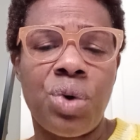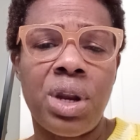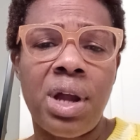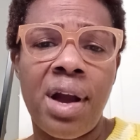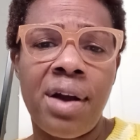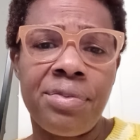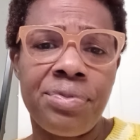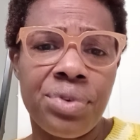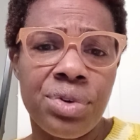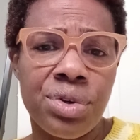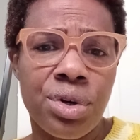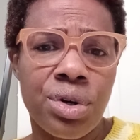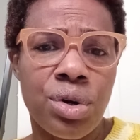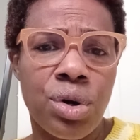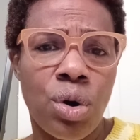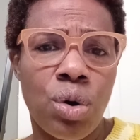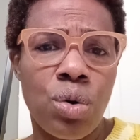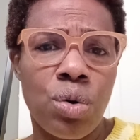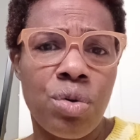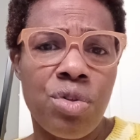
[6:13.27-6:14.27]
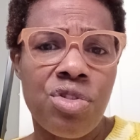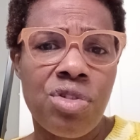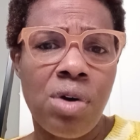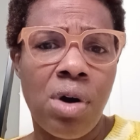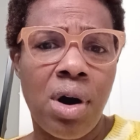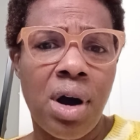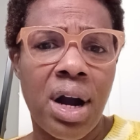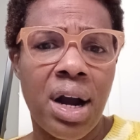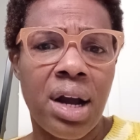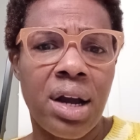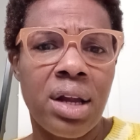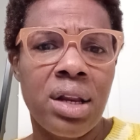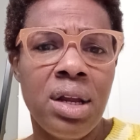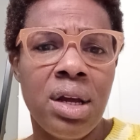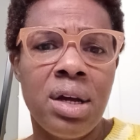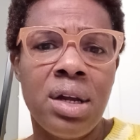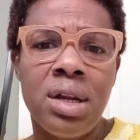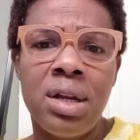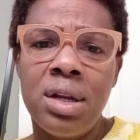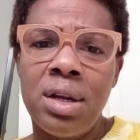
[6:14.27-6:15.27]
whatever your goals are,
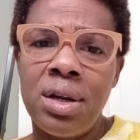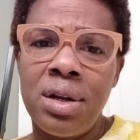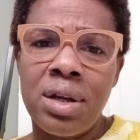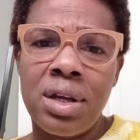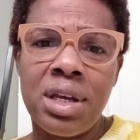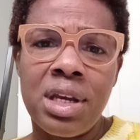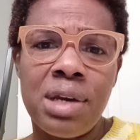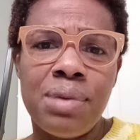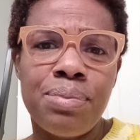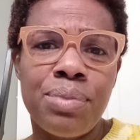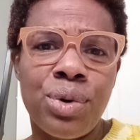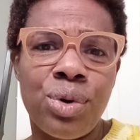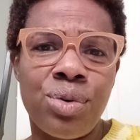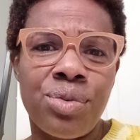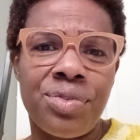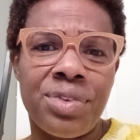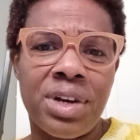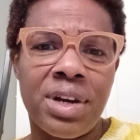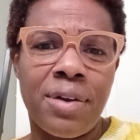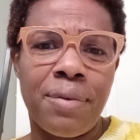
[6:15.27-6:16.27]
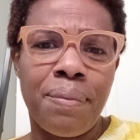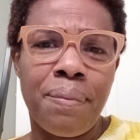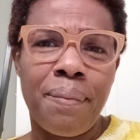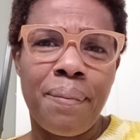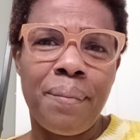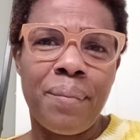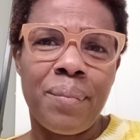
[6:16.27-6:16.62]
keep moving.